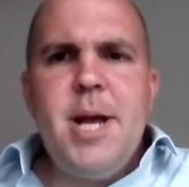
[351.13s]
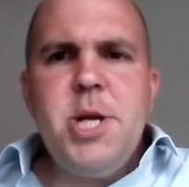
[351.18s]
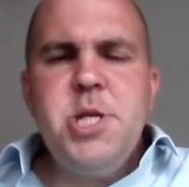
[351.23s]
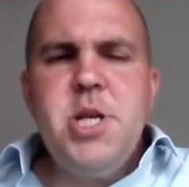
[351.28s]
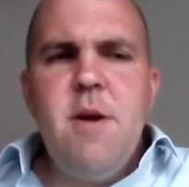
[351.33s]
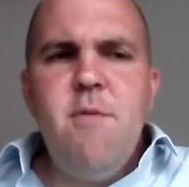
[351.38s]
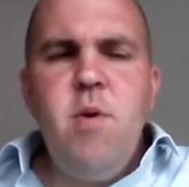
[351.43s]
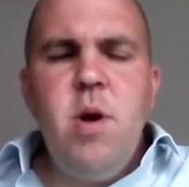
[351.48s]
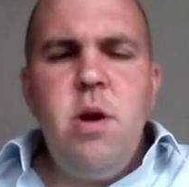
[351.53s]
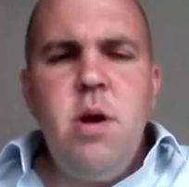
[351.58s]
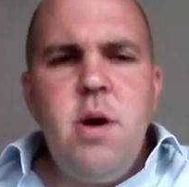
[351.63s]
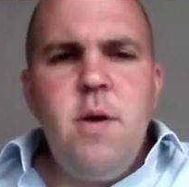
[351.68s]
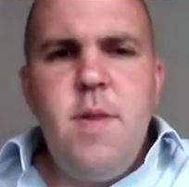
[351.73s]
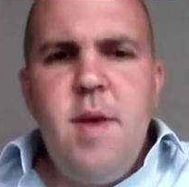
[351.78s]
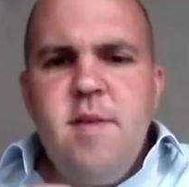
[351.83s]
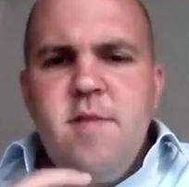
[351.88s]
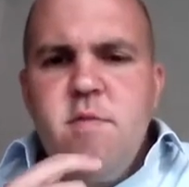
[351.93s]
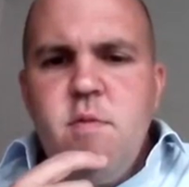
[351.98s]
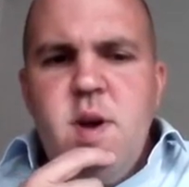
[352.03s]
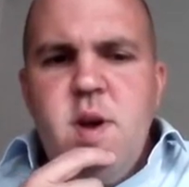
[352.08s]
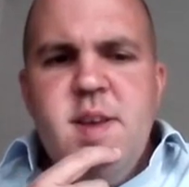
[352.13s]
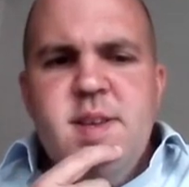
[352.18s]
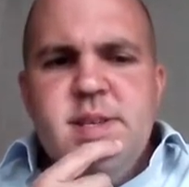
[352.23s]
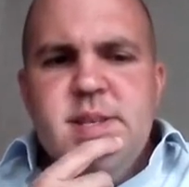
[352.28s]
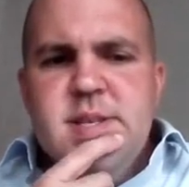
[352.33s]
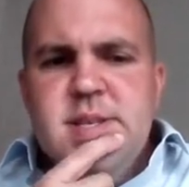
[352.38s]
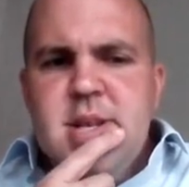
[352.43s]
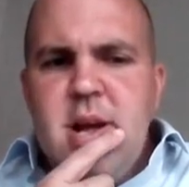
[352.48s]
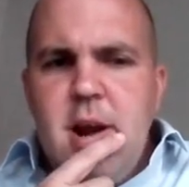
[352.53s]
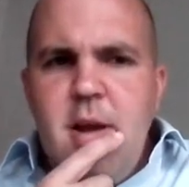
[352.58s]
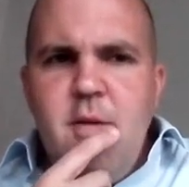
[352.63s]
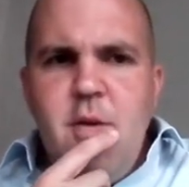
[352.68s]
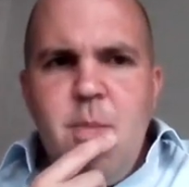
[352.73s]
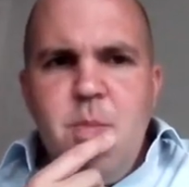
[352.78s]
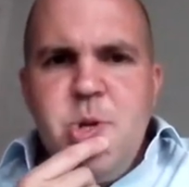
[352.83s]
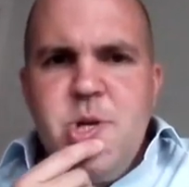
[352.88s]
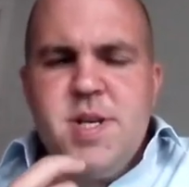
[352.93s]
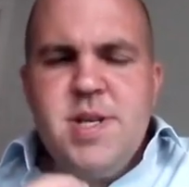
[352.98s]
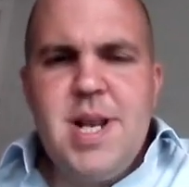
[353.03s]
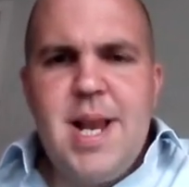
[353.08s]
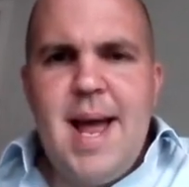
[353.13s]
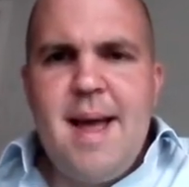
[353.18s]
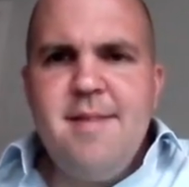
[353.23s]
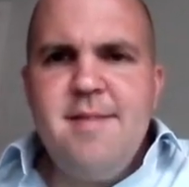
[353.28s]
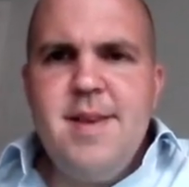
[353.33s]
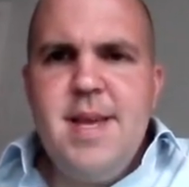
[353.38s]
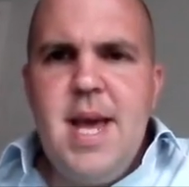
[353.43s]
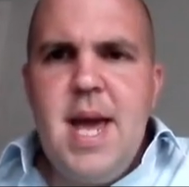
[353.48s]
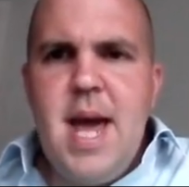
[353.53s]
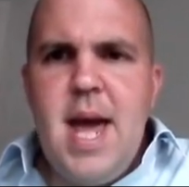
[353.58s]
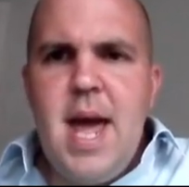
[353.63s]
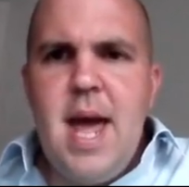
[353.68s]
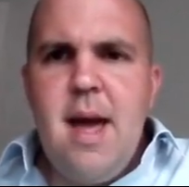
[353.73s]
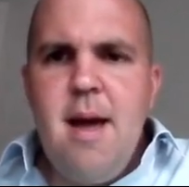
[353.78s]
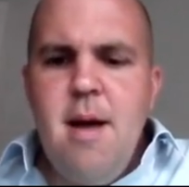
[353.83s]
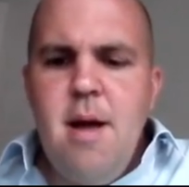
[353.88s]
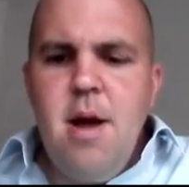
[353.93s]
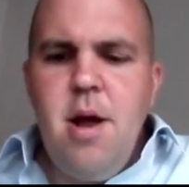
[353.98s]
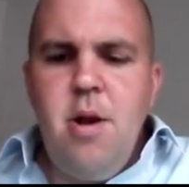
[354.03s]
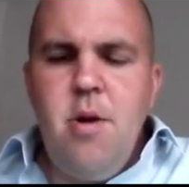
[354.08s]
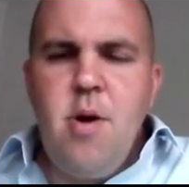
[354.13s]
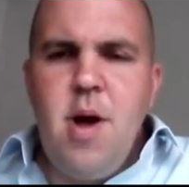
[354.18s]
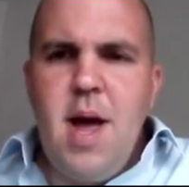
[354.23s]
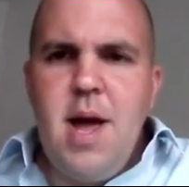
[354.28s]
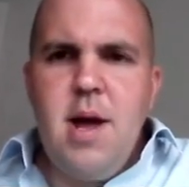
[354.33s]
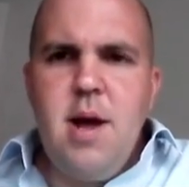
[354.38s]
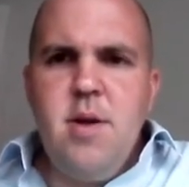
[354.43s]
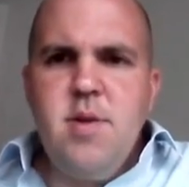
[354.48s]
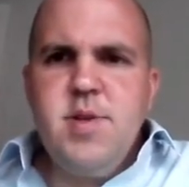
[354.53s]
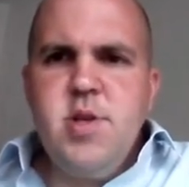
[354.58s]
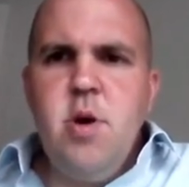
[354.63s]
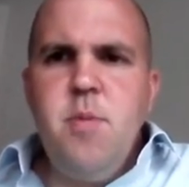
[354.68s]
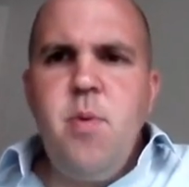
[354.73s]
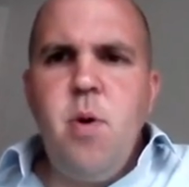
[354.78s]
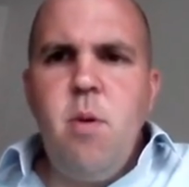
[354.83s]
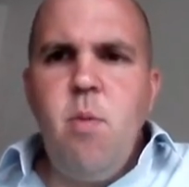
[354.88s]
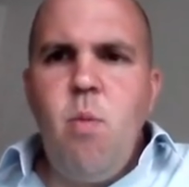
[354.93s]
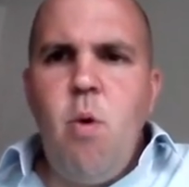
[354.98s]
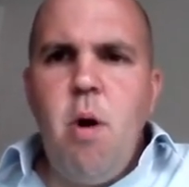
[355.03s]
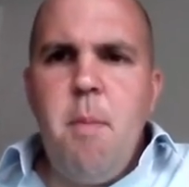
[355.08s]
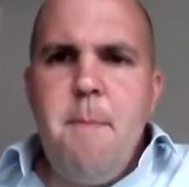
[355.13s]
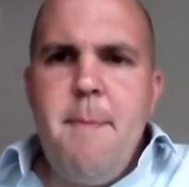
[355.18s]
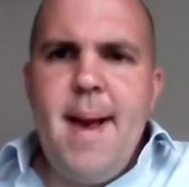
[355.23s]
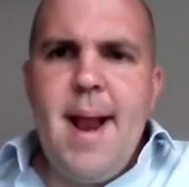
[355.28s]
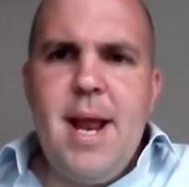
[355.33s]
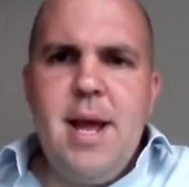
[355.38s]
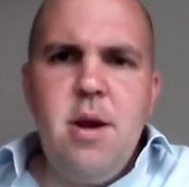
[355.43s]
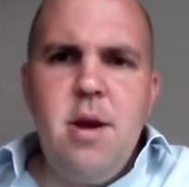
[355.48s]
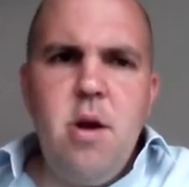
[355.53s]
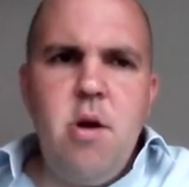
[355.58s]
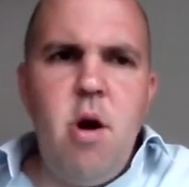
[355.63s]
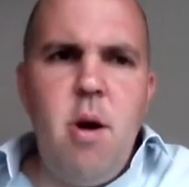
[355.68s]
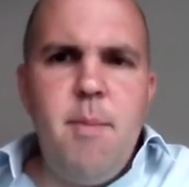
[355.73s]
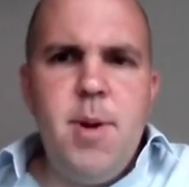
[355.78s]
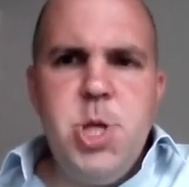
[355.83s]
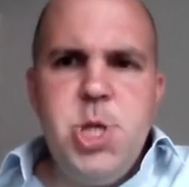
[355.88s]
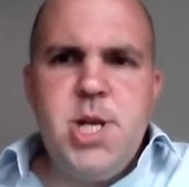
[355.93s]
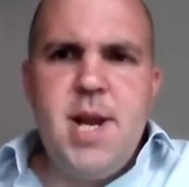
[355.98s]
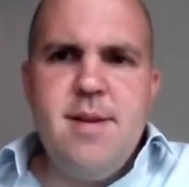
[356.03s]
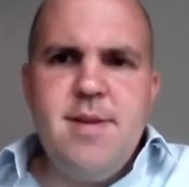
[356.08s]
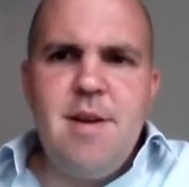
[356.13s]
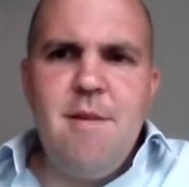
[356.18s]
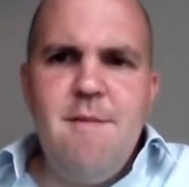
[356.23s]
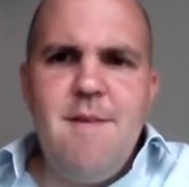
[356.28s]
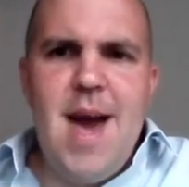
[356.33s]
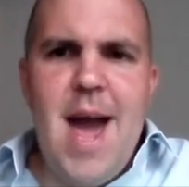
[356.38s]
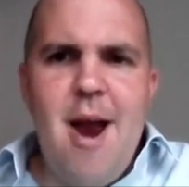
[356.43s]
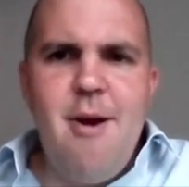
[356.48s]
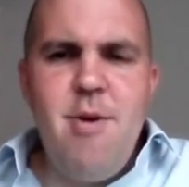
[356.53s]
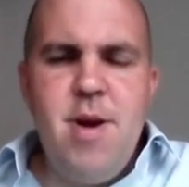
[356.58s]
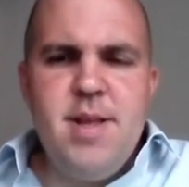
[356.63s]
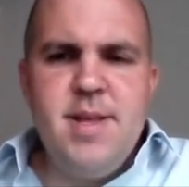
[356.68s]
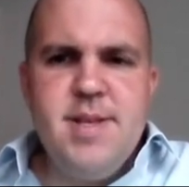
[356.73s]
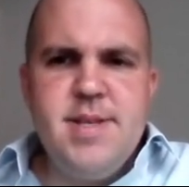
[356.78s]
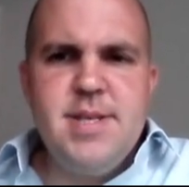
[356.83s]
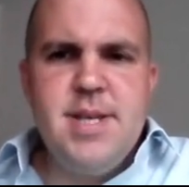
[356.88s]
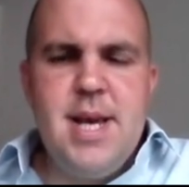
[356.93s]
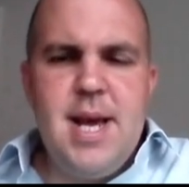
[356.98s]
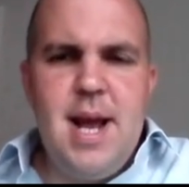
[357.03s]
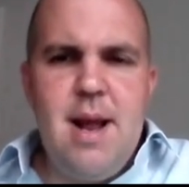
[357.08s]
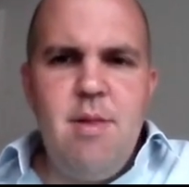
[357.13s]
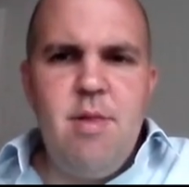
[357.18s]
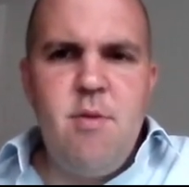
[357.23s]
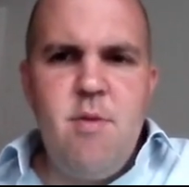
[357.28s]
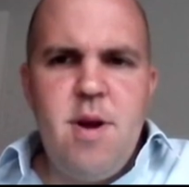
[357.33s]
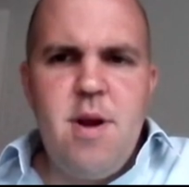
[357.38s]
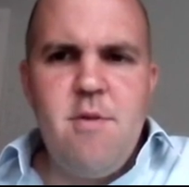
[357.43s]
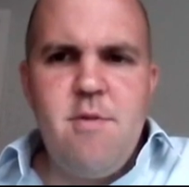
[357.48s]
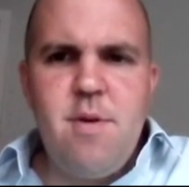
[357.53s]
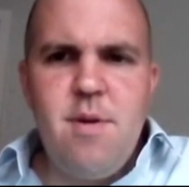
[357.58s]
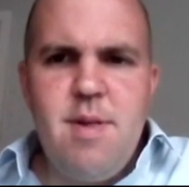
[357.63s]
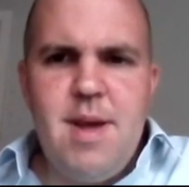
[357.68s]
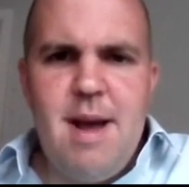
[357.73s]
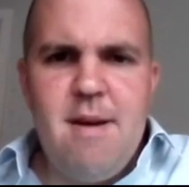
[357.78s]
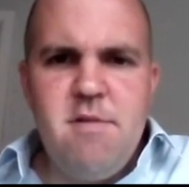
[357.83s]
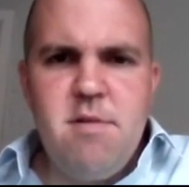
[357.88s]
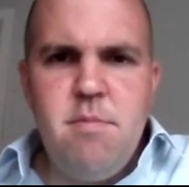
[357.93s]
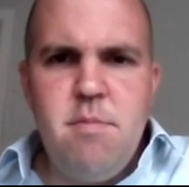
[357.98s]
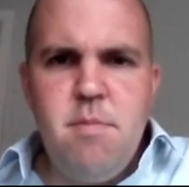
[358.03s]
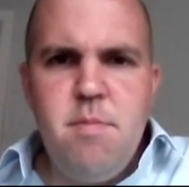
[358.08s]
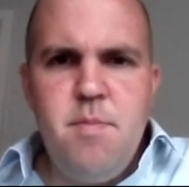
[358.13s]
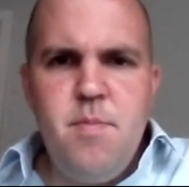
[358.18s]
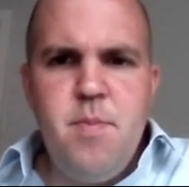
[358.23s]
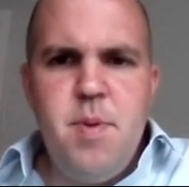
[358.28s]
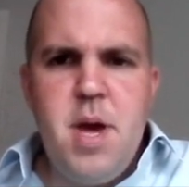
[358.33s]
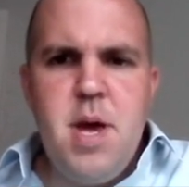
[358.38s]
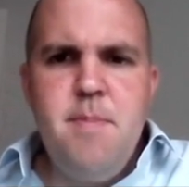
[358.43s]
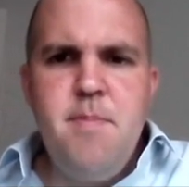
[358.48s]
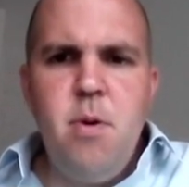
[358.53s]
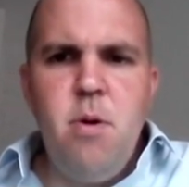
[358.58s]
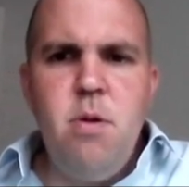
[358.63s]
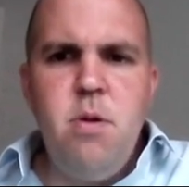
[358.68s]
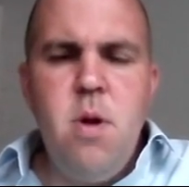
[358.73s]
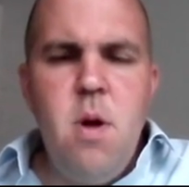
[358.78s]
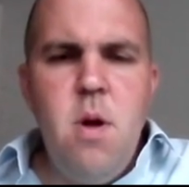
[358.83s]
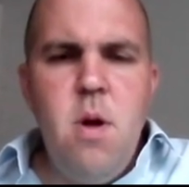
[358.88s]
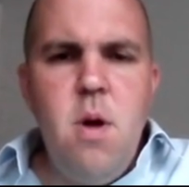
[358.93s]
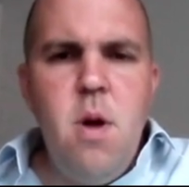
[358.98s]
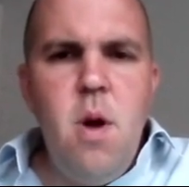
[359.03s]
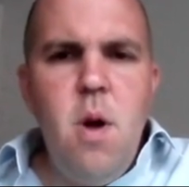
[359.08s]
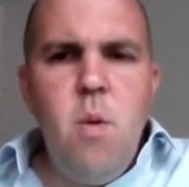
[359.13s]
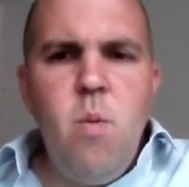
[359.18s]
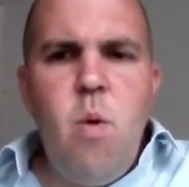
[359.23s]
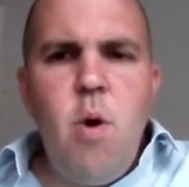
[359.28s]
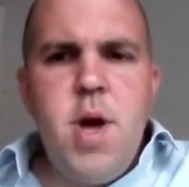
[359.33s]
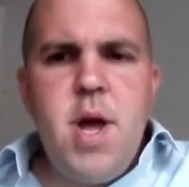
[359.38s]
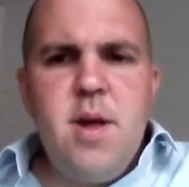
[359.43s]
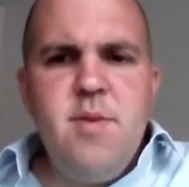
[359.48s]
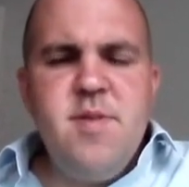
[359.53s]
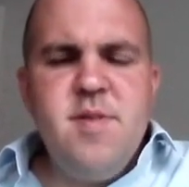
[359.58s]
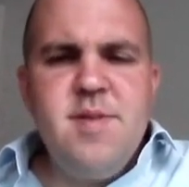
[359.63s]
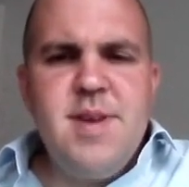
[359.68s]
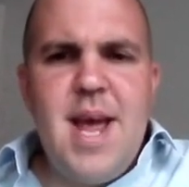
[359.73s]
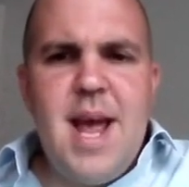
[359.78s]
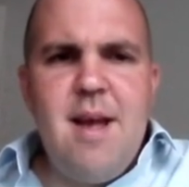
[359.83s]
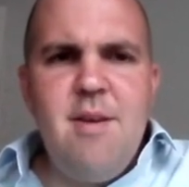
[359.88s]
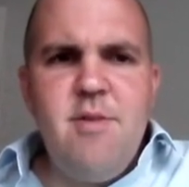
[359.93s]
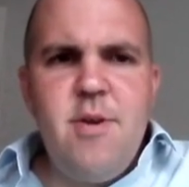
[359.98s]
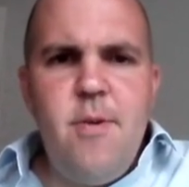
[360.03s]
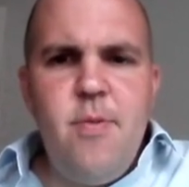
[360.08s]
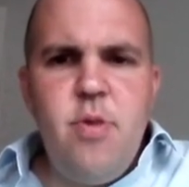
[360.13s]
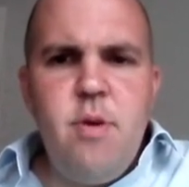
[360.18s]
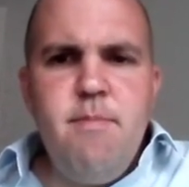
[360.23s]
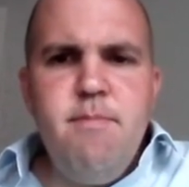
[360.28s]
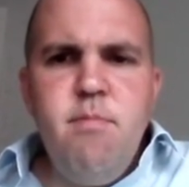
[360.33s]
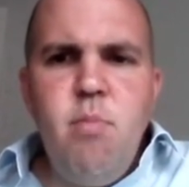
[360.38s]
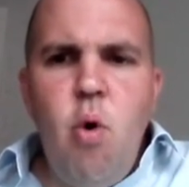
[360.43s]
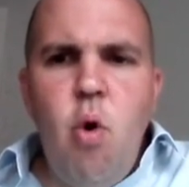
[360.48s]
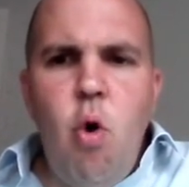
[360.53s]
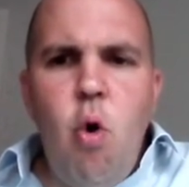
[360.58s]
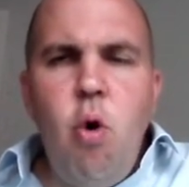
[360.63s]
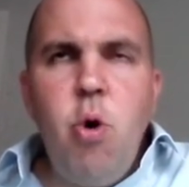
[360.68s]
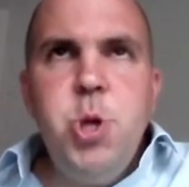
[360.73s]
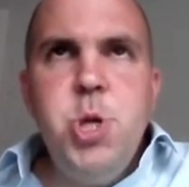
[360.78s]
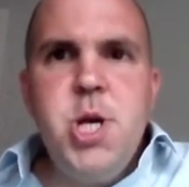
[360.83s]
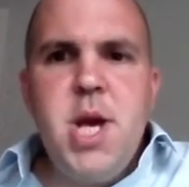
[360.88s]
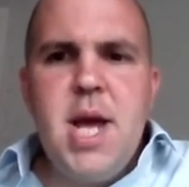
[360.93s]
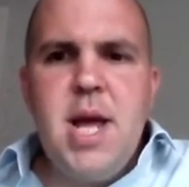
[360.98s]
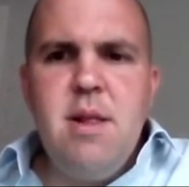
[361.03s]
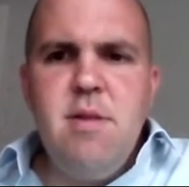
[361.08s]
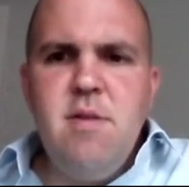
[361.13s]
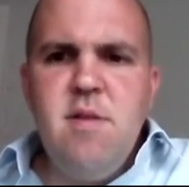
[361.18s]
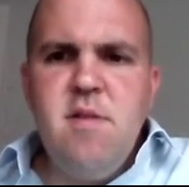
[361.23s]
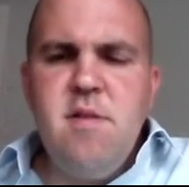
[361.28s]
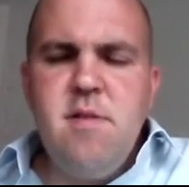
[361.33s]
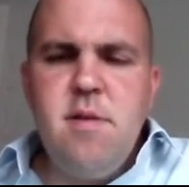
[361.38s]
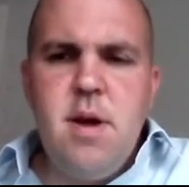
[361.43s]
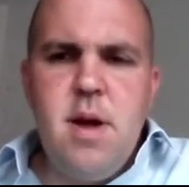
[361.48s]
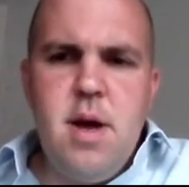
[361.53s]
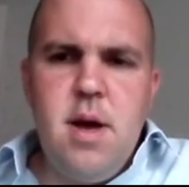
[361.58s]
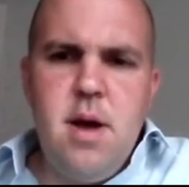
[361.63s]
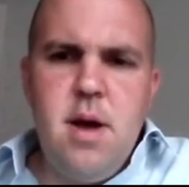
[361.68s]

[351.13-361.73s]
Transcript: Actually, if we look at this recent study from just last year, looking at 2.1 million common genetic variants in 300,000 people, what you can see is that the more genes,